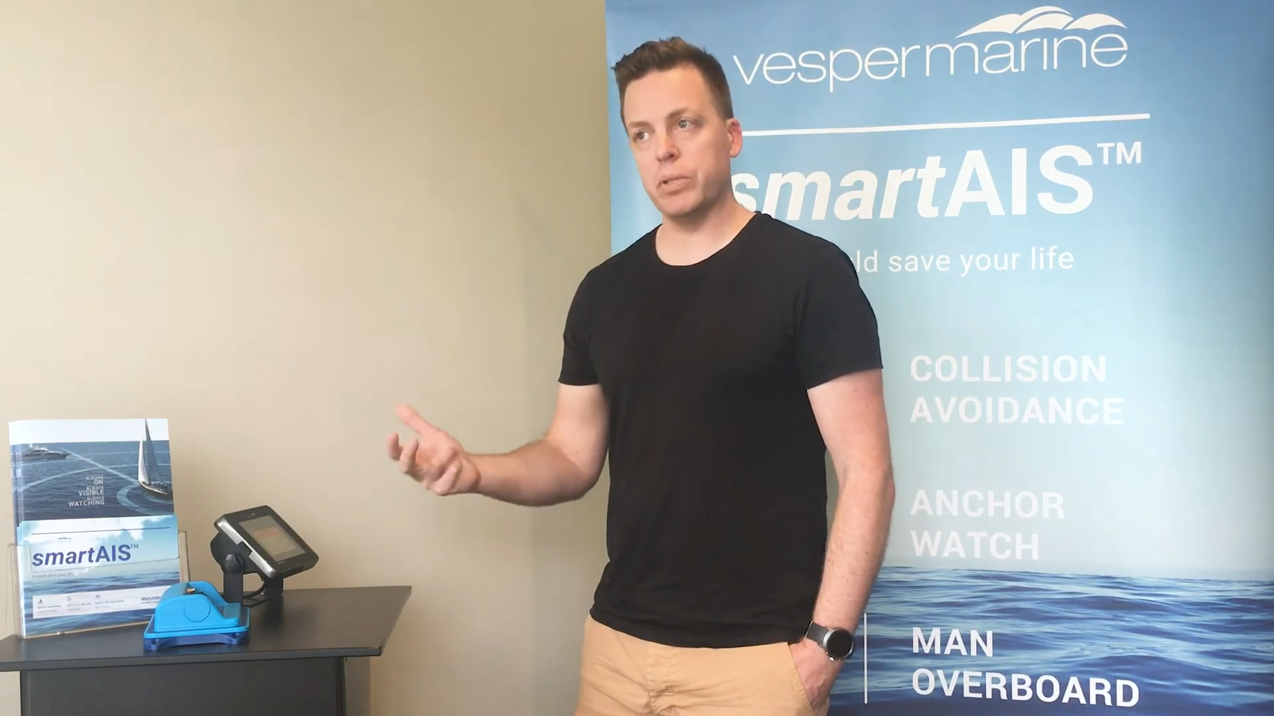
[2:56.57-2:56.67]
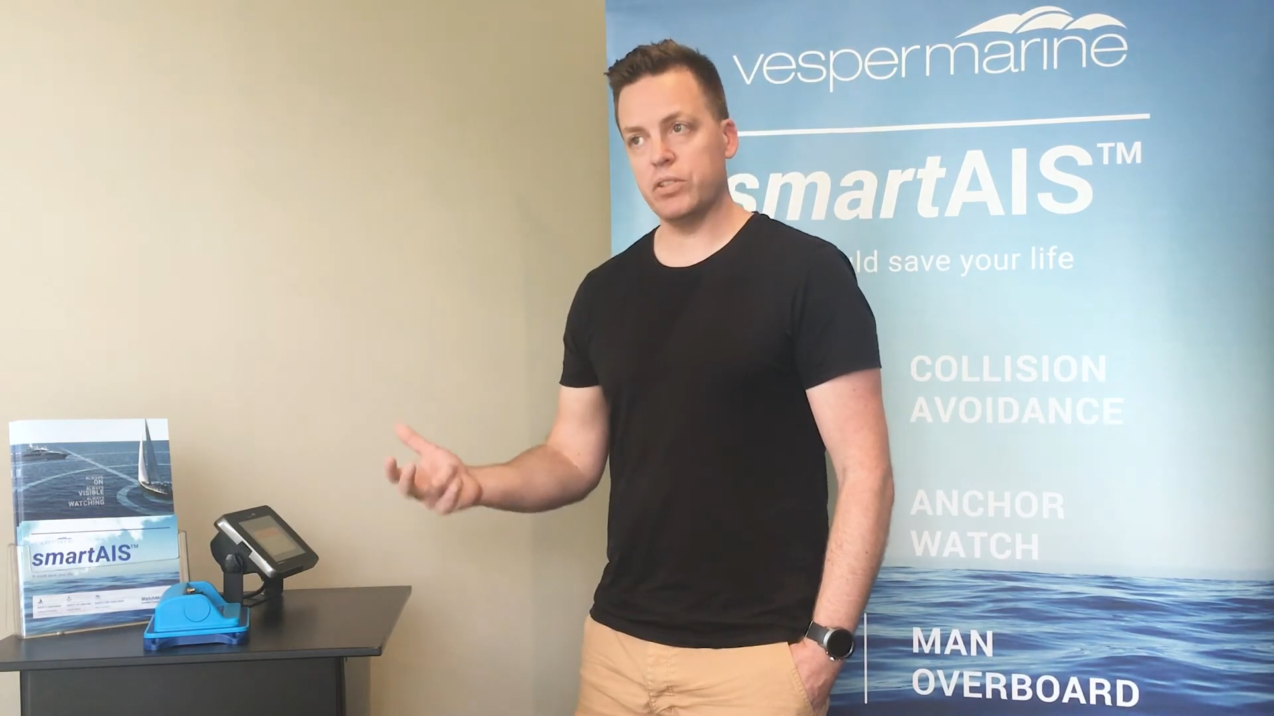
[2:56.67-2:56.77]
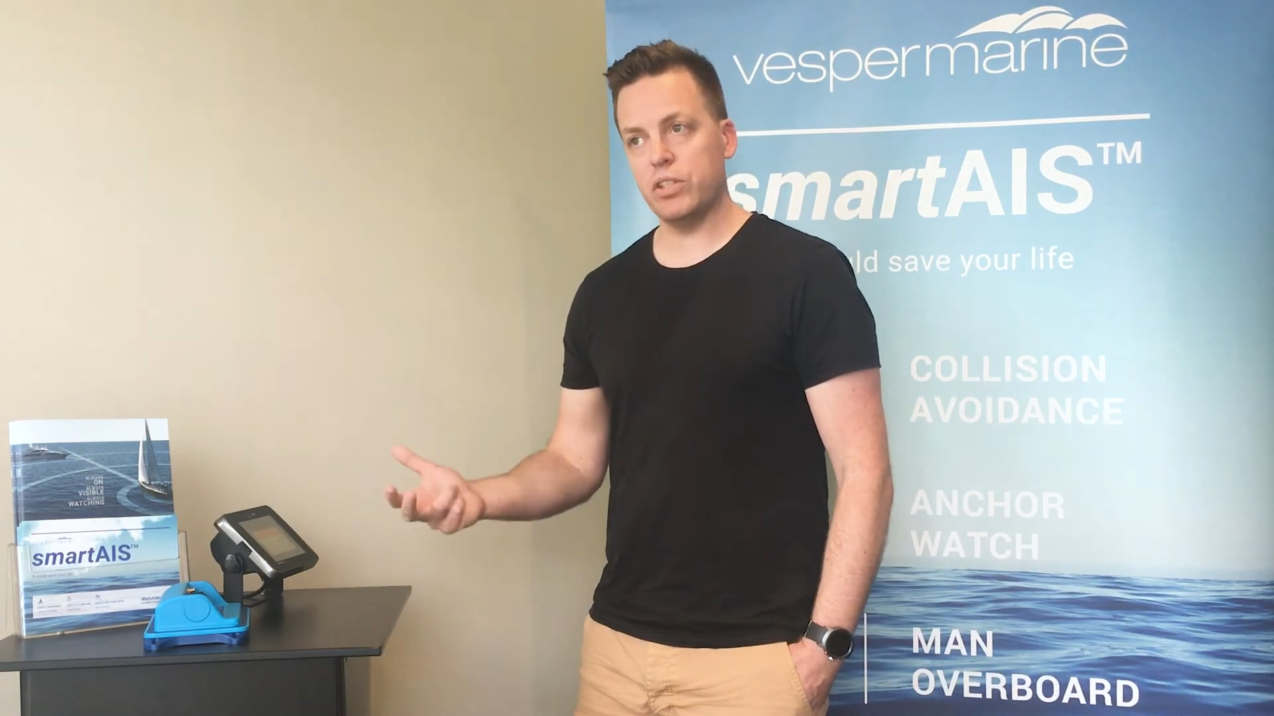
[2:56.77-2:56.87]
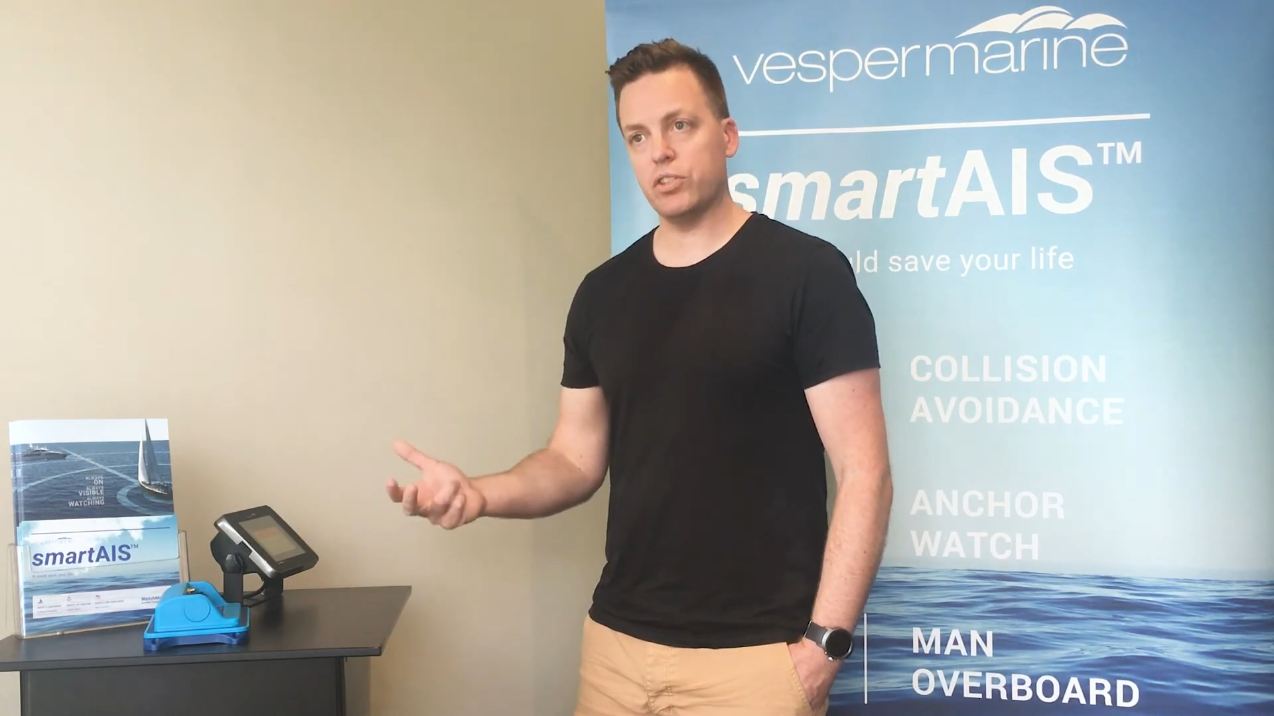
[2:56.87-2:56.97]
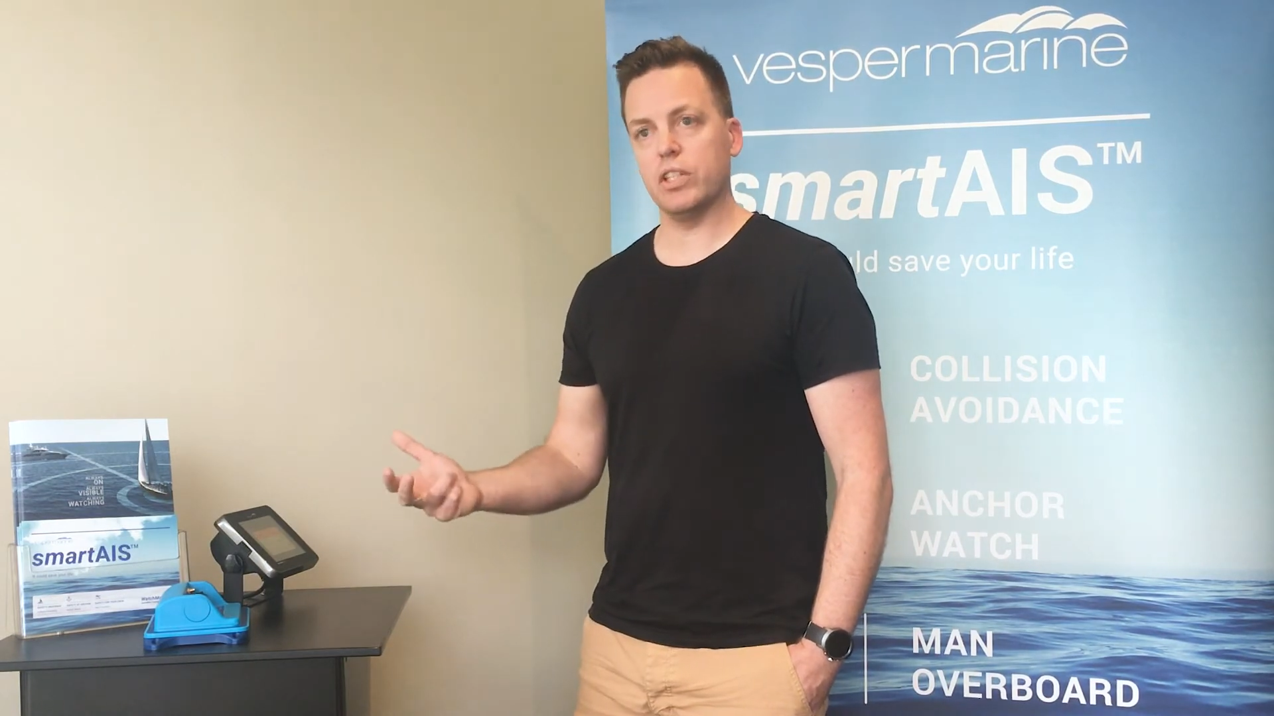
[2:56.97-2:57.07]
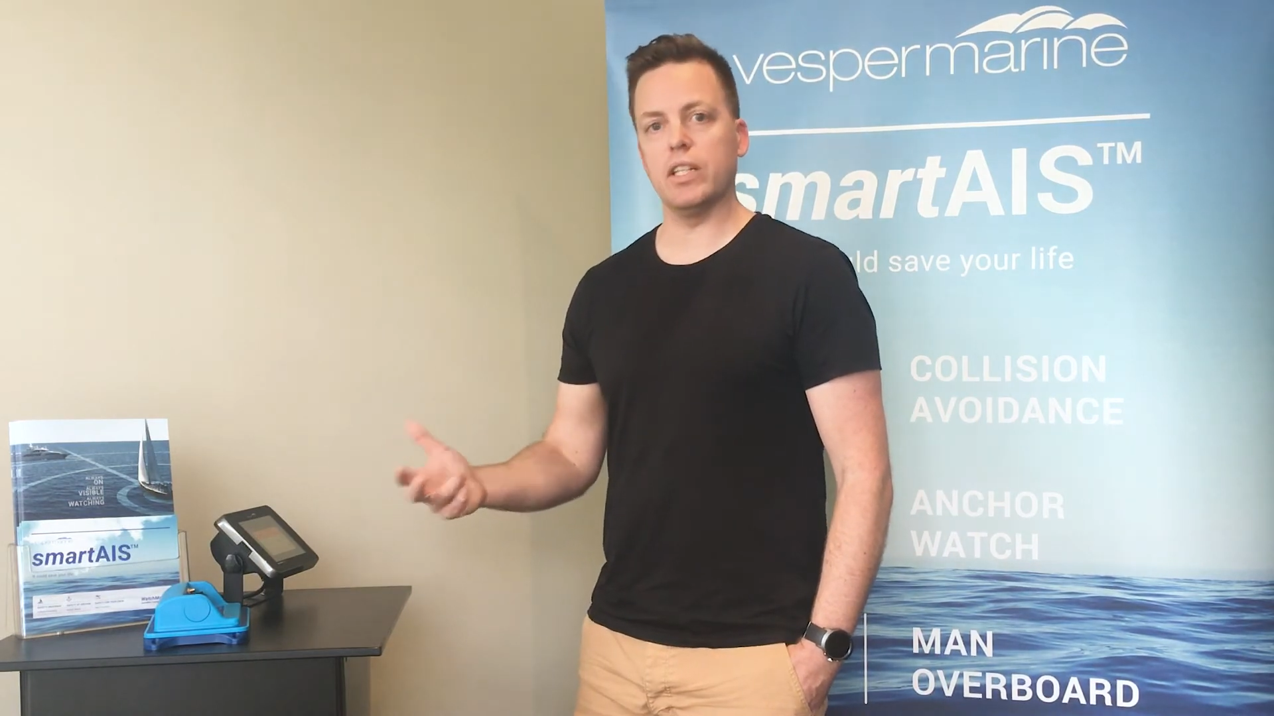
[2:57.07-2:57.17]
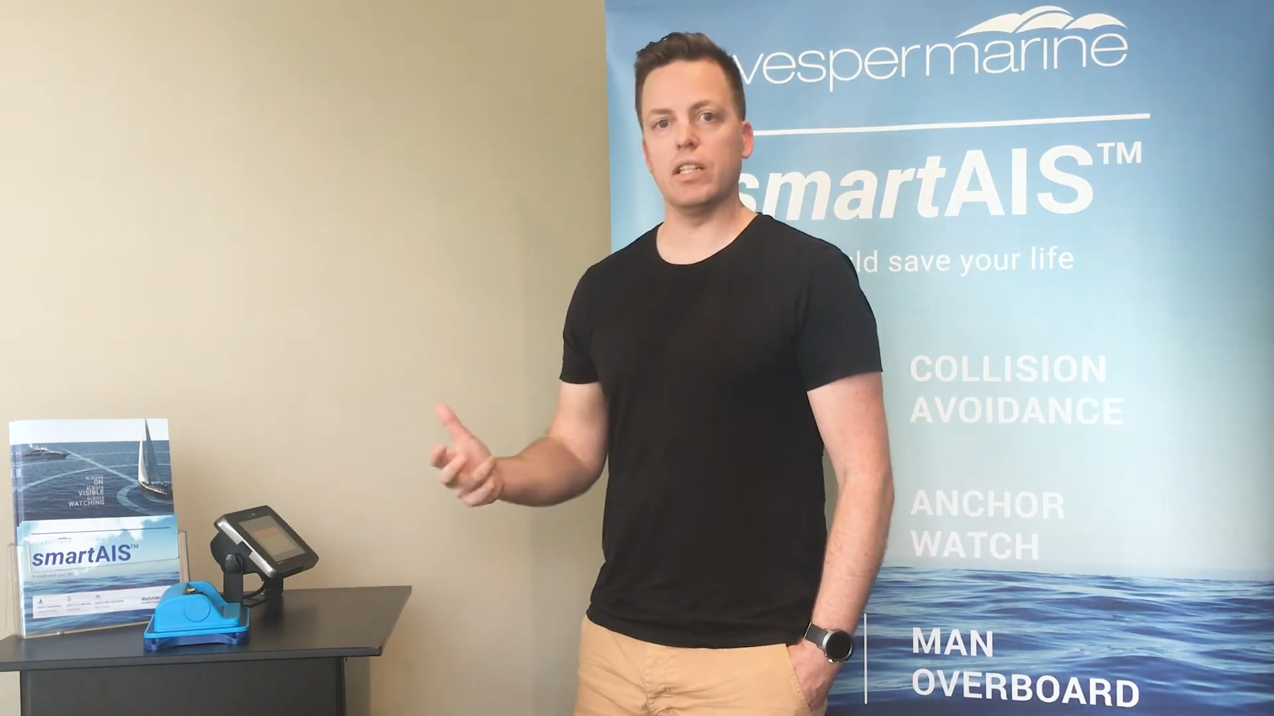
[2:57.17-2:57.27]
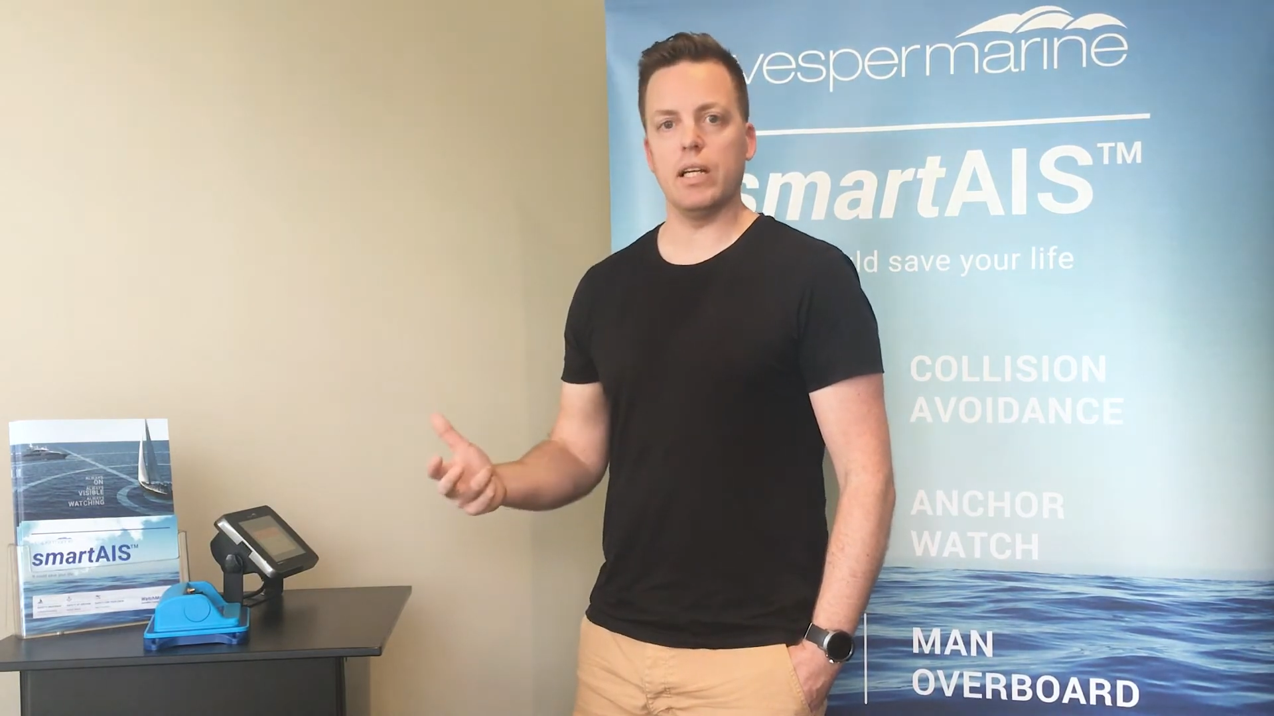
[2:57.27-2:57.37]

potentially